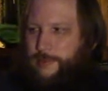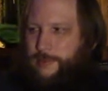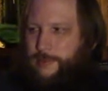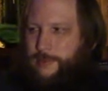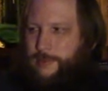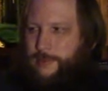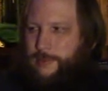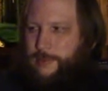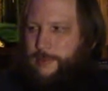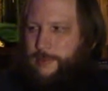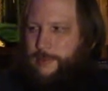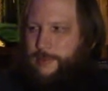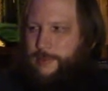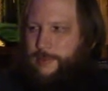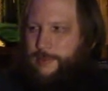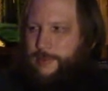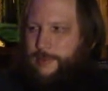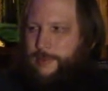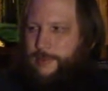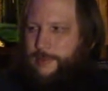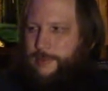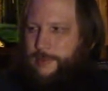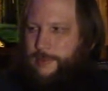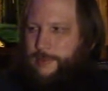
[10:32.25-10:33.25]

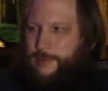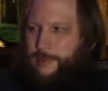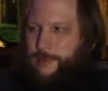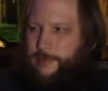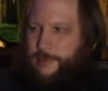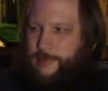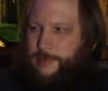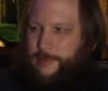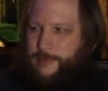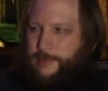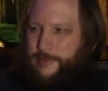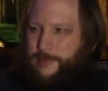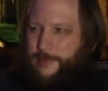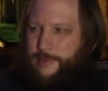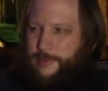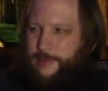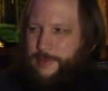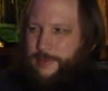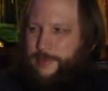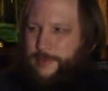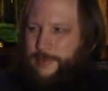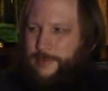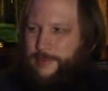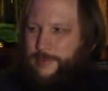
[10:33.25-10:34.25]

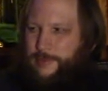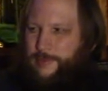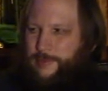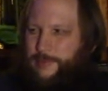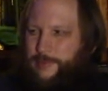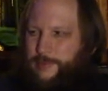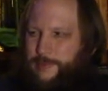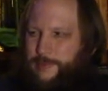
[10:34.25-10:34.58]
This person isn't speaking.